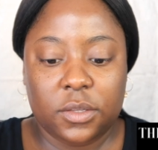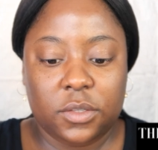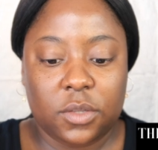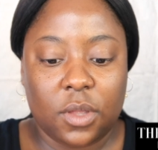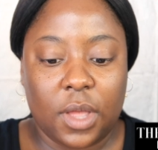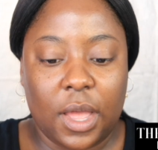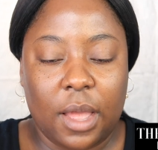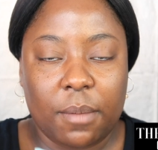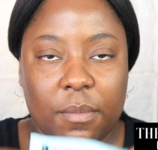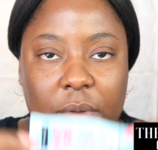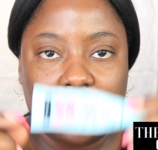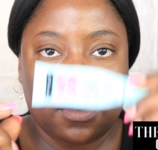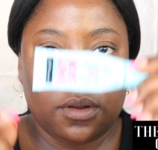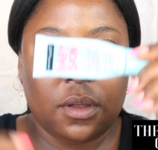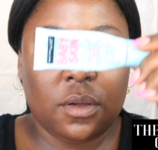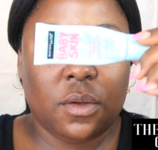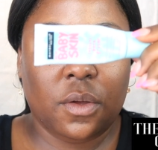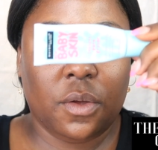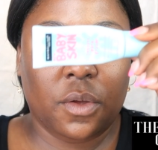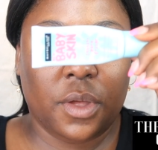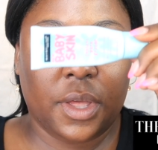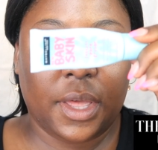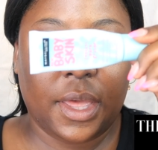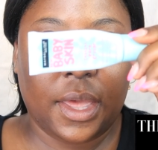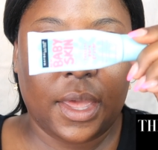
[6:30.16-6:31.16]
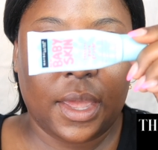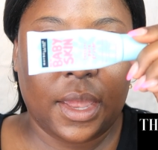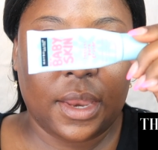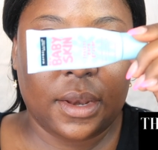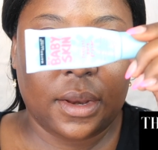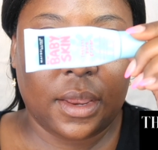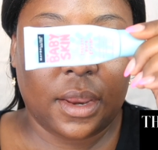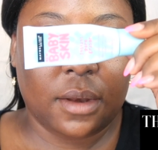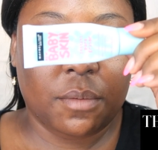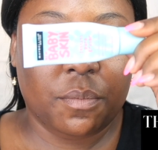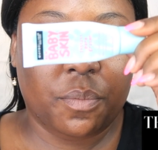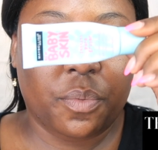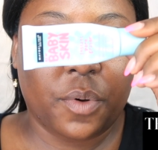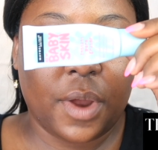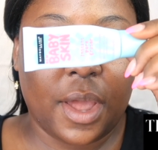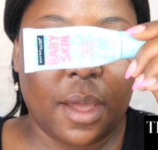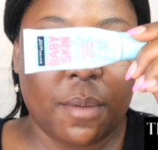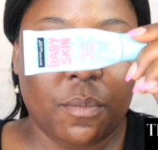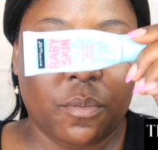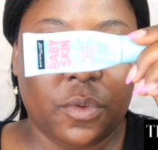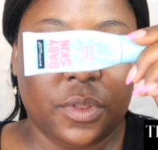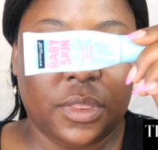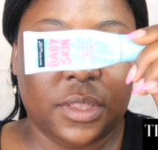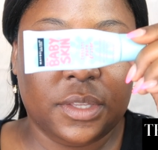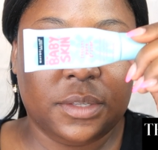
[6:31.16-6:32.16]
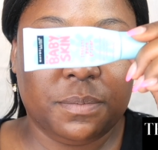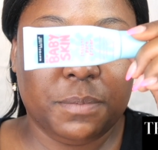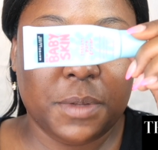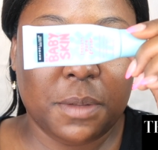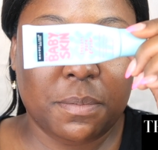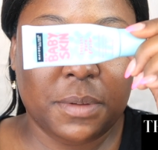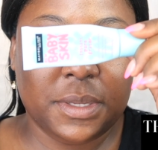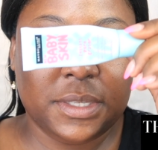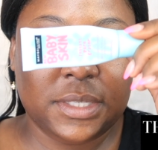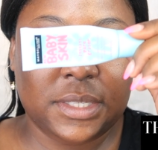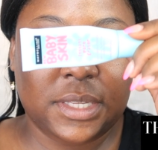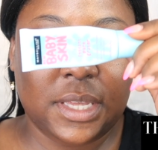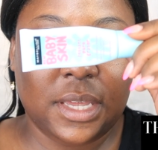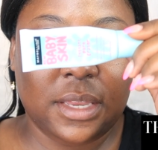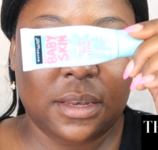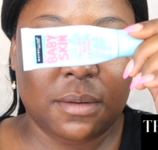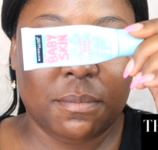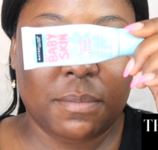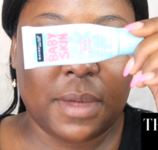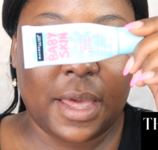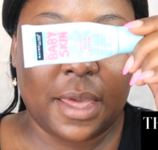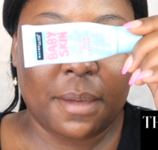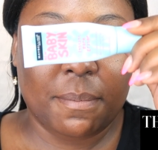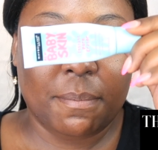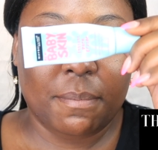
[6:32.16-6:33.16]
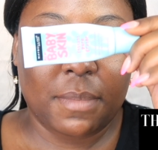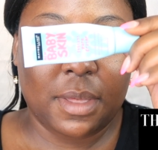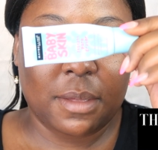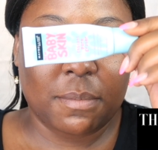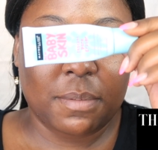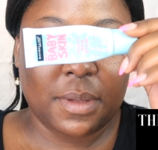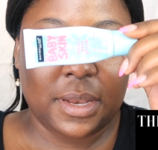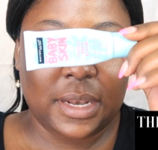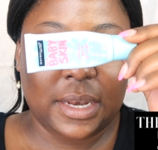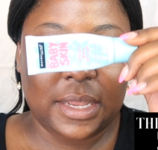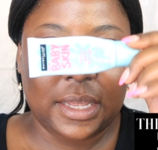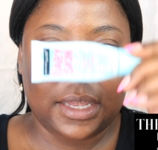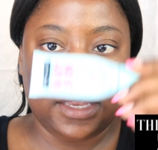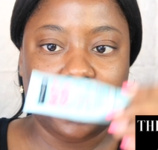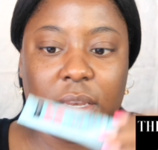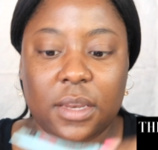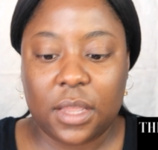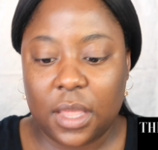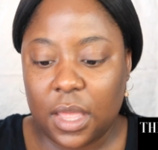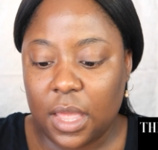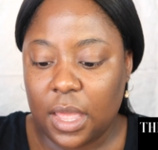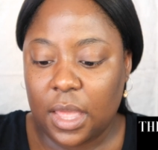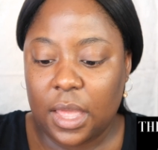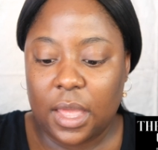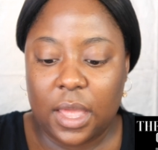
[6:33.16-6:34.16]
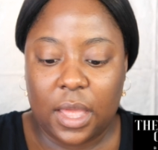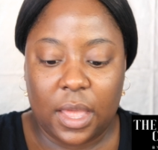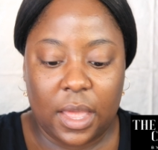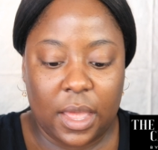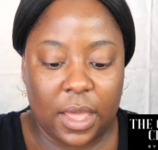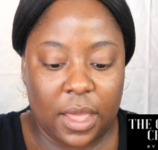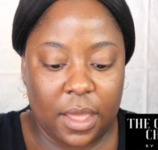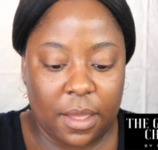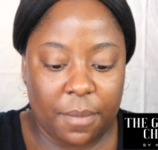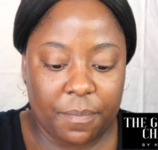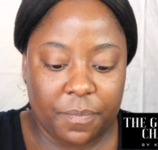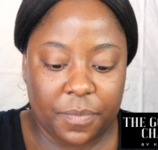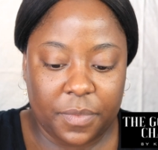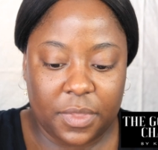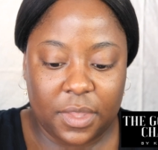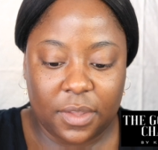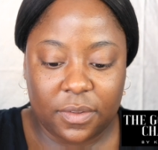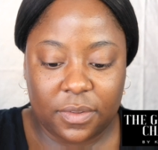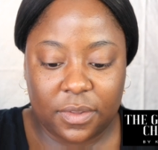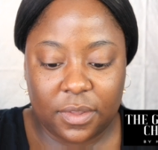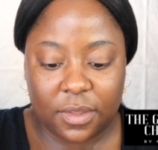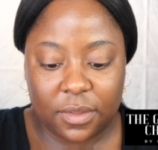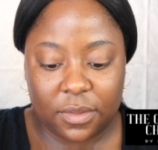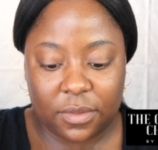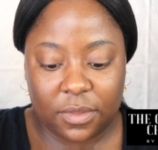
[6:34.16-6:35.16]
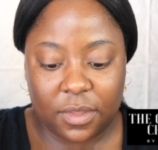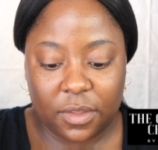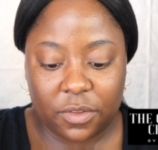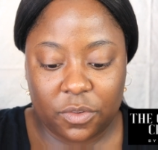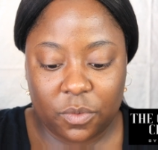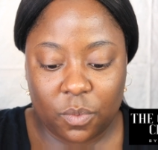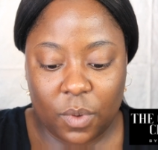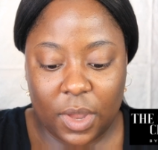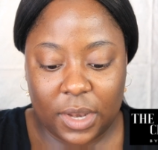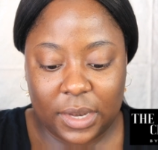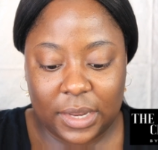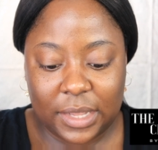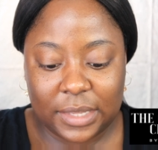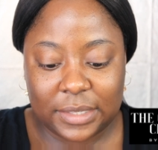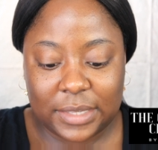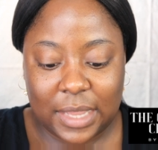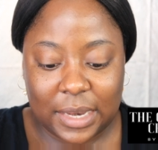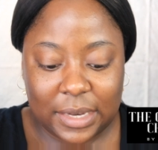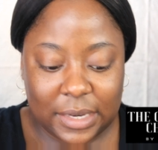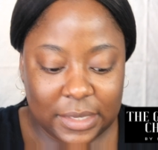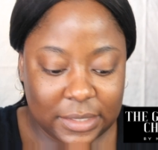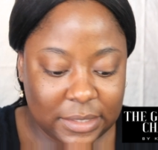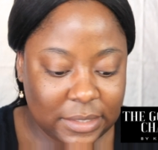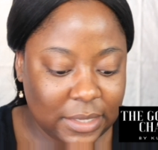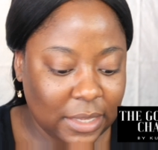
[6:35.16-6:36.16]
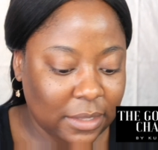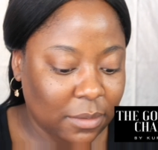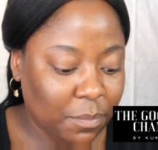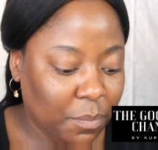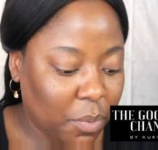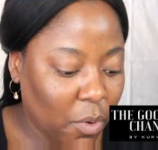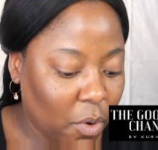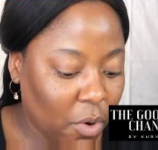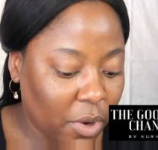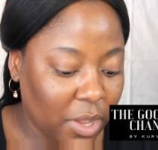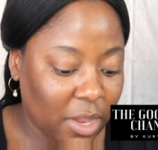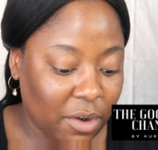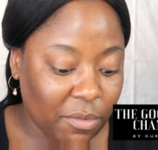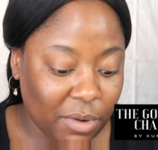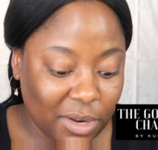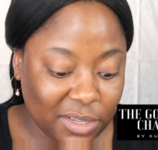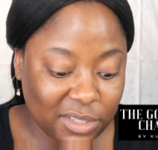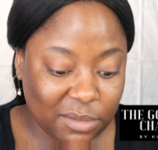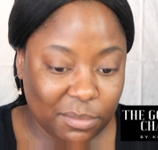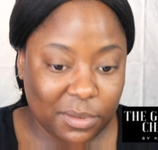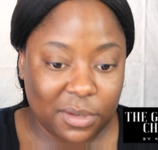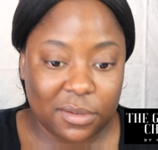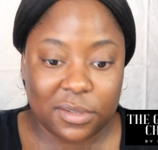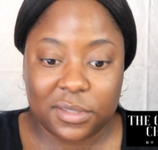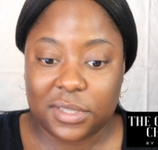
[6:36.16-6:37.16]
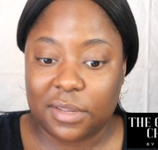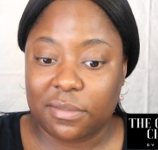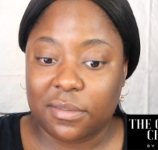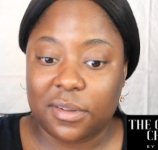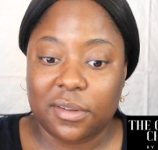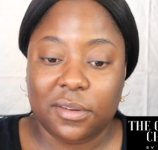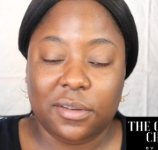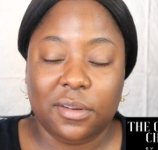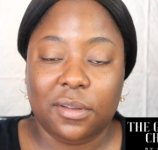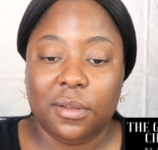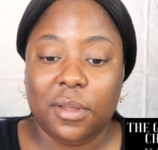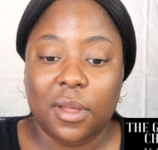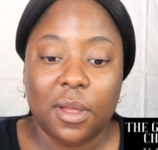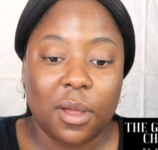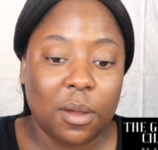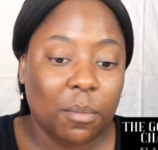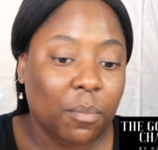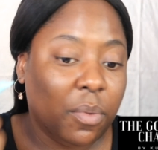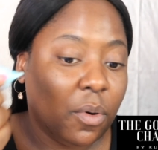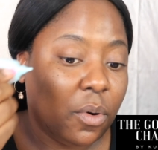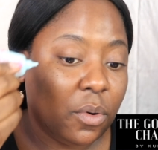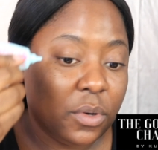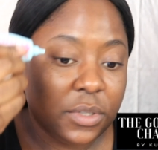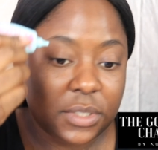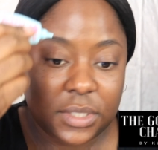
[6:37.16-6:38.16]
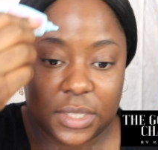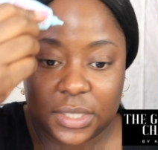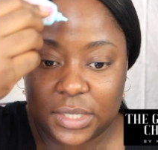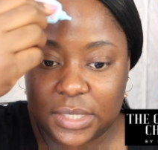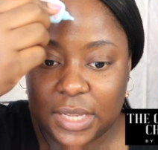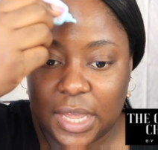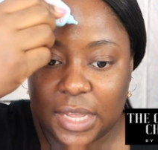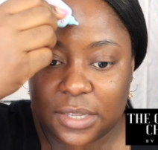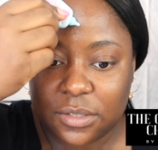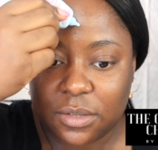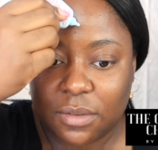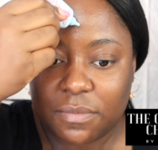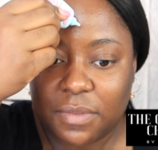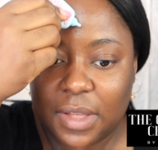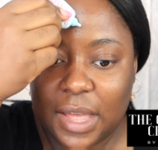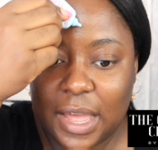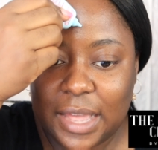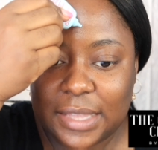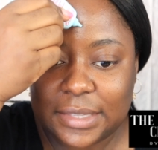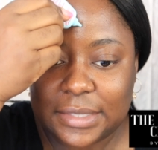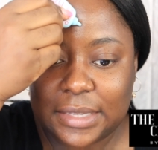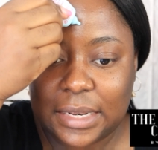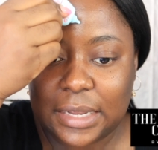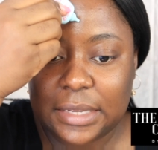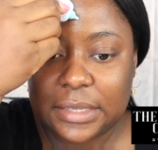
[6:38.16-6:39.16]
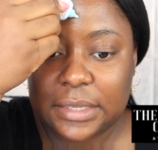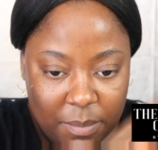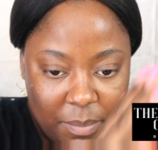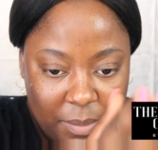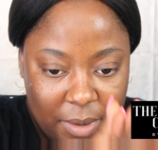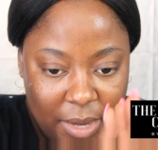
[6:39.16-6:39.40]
So I'm gonna go ahead and prime with this Baby Skin by Maybelline. This one is an instant pore eraser because I've got pores the size of Iceland.